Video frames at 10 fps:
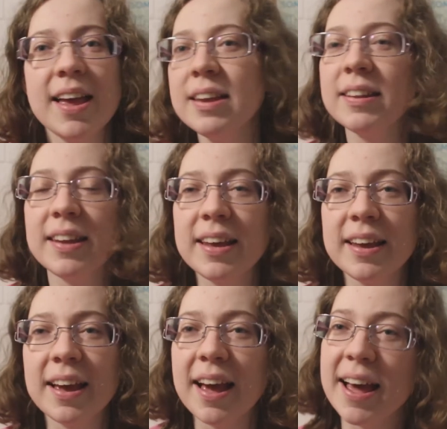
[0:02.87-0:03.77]
And
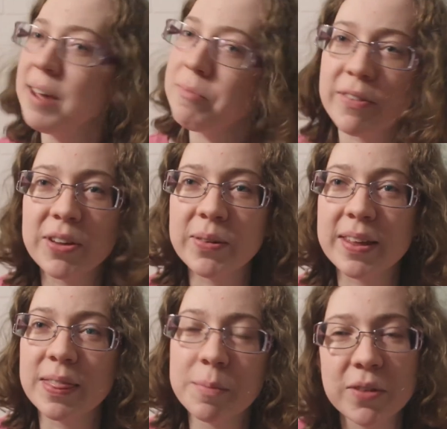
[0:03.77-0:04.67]
today I'm
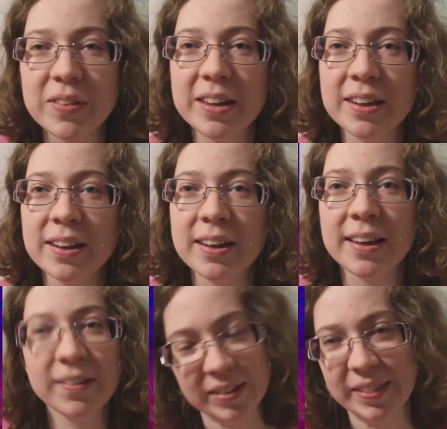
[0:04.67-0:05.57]
reviewing the movie
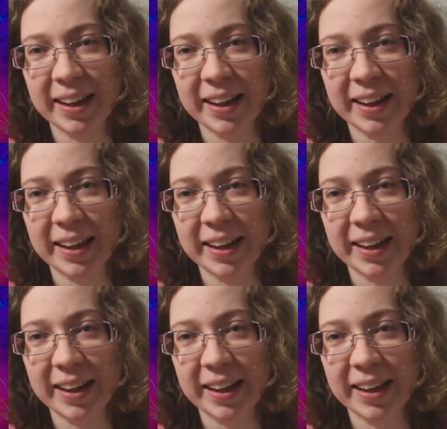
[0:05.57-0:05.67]
Within the